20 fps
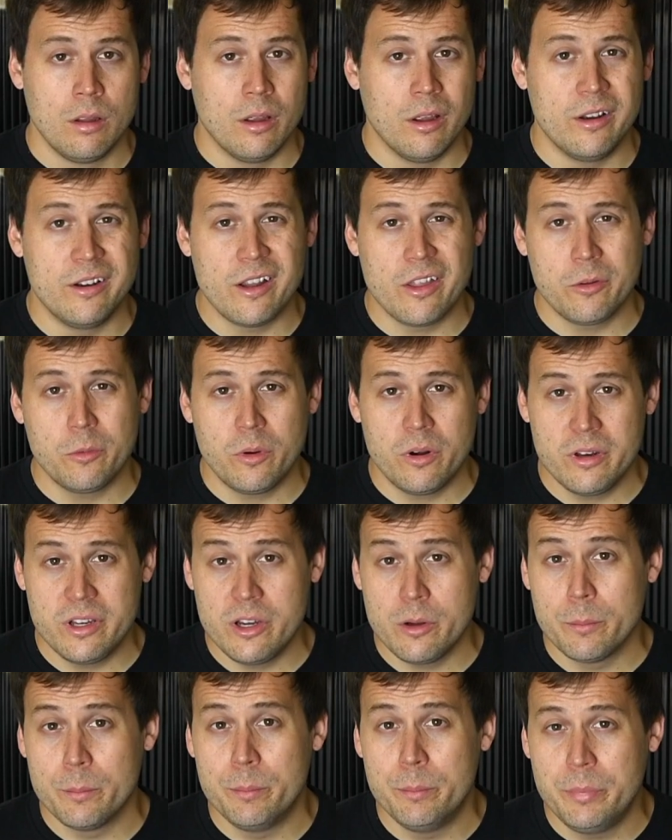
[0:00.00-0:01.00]
Another one of
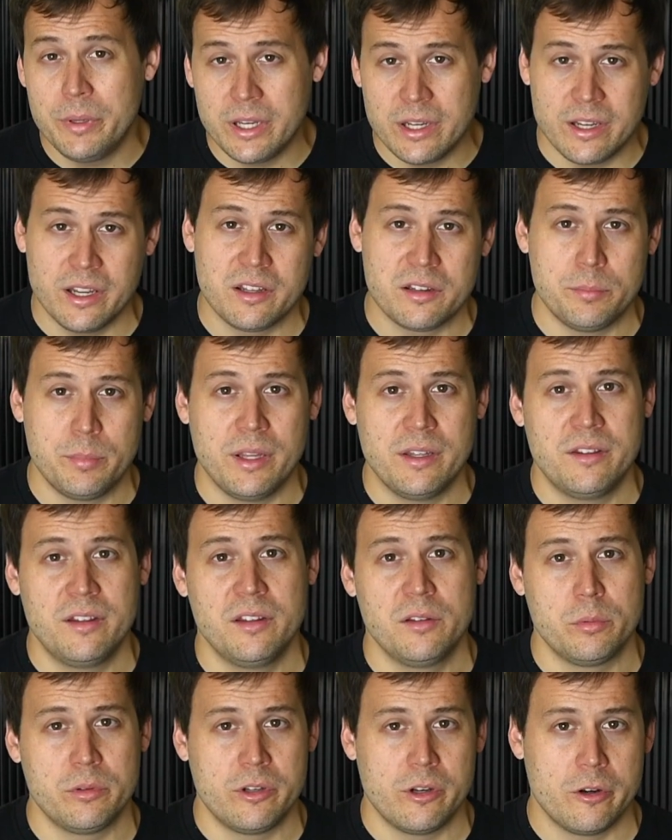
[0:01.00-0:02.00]
your big
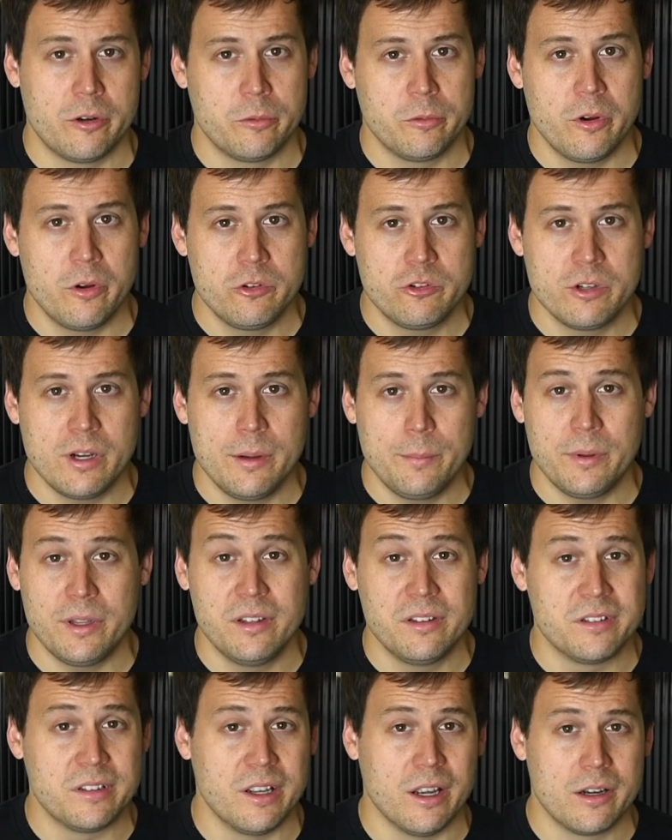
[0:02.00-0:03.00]
expenses when you're on a road trip
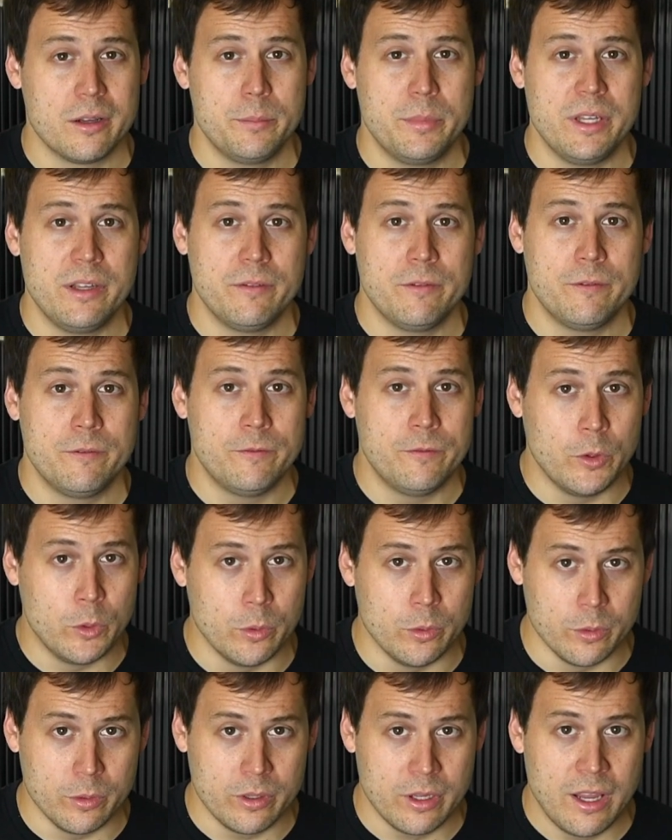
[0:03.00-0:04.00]
is gonna be
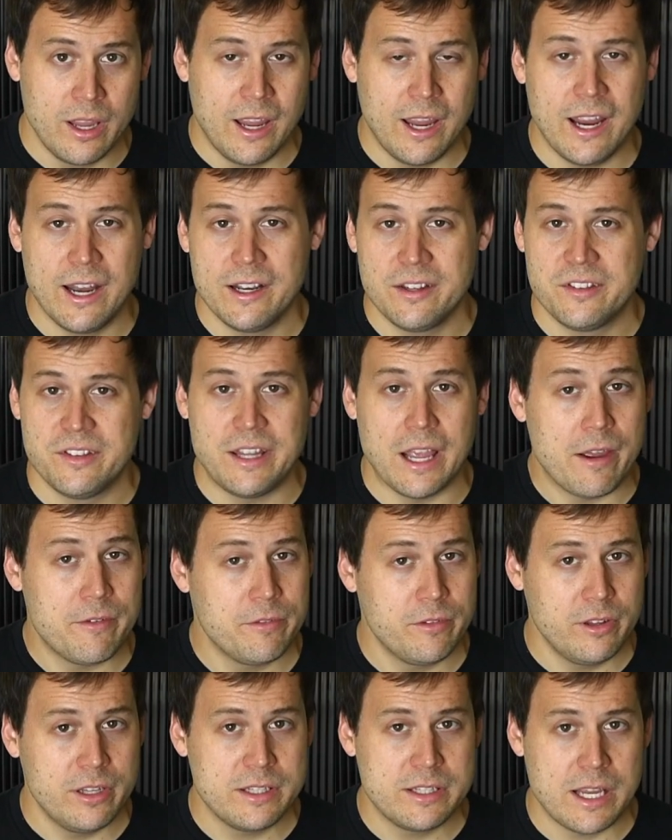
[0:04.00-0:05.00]
food. And it's
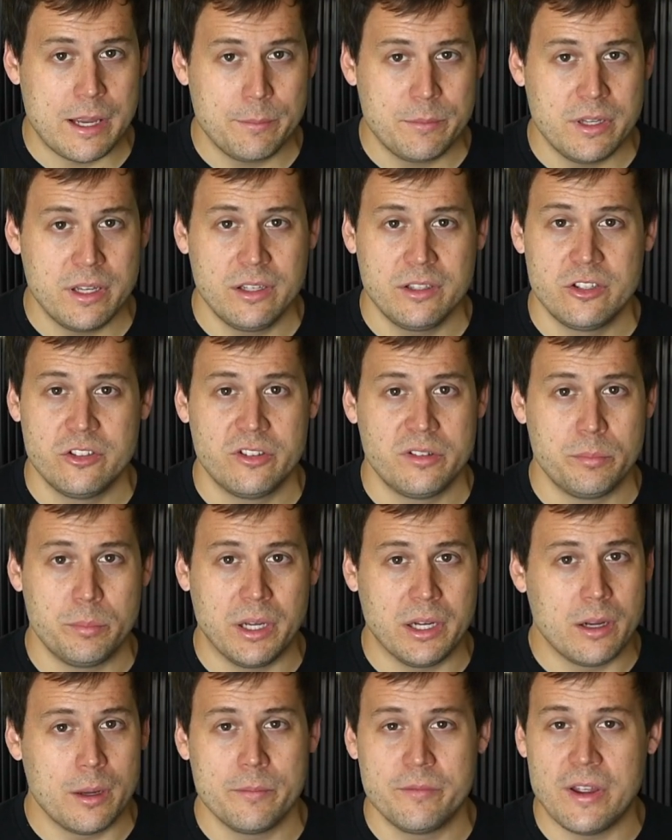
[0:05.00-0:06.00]
definitely tempting to just
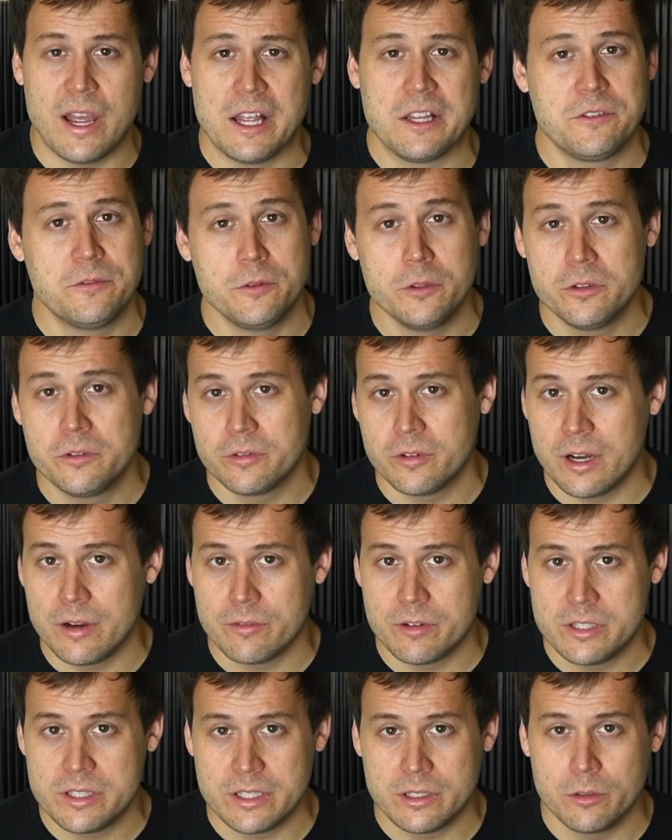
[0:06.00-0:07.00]
pick up fast food for
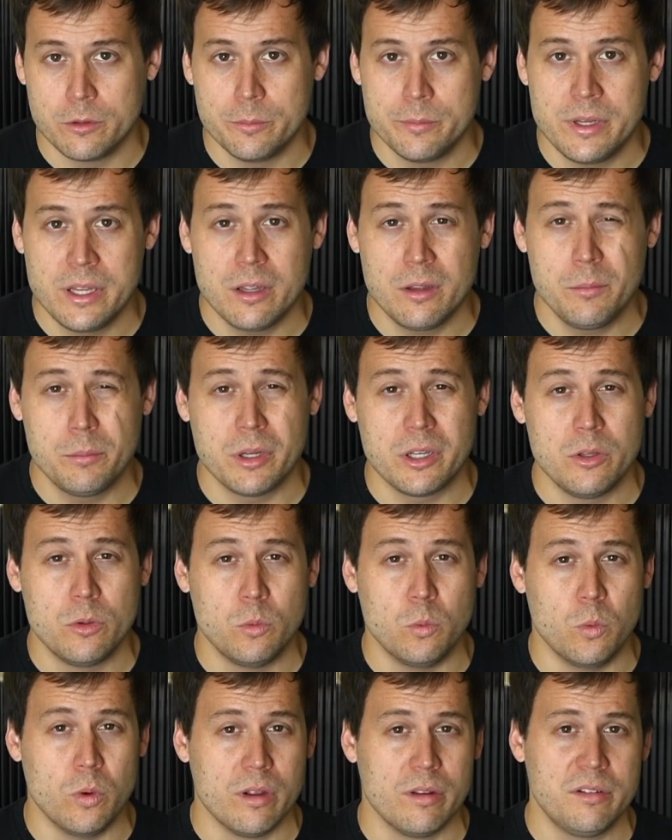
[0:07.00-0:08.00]
every single meal, but you
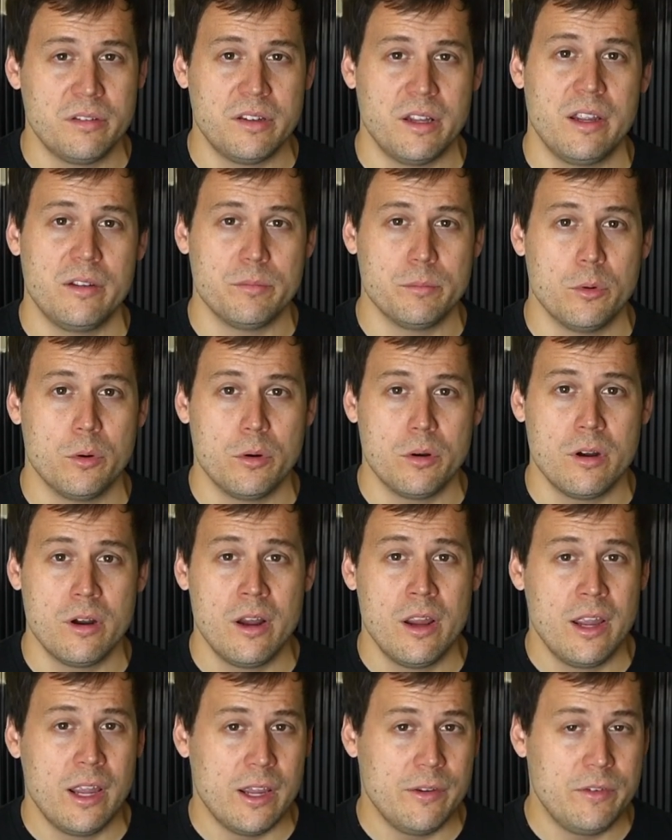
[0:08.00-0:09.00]
will save
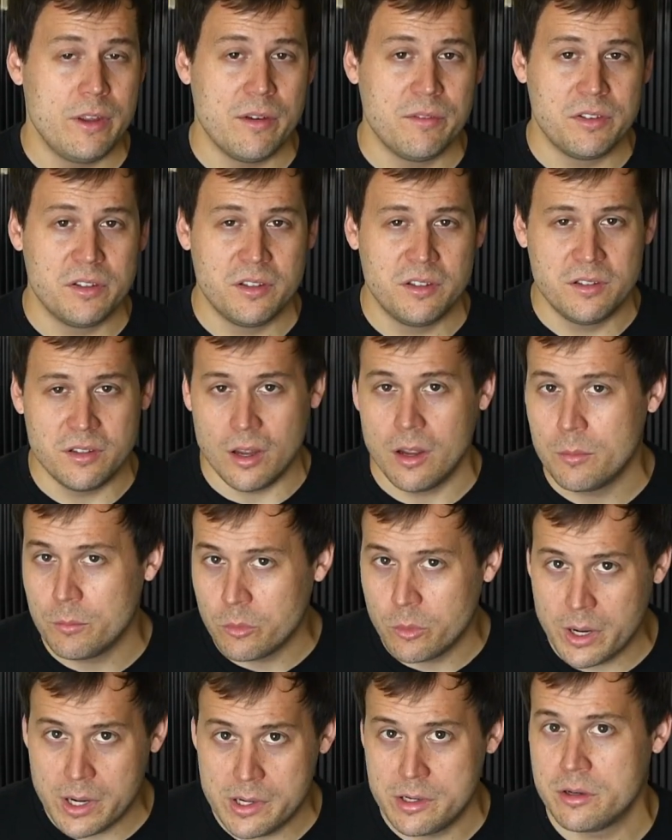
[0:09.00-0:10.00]
more if you have some
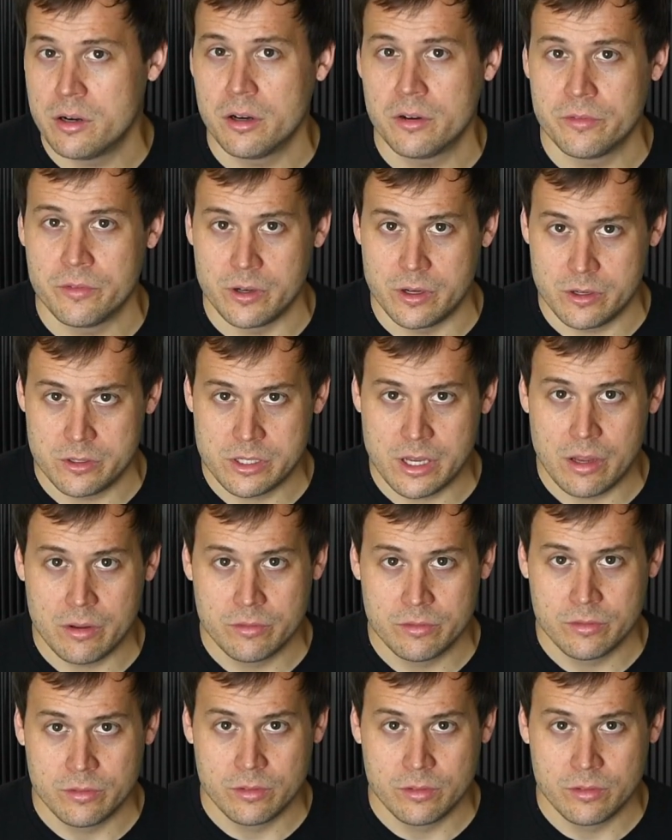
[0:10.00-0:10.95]
way to cook for yourself.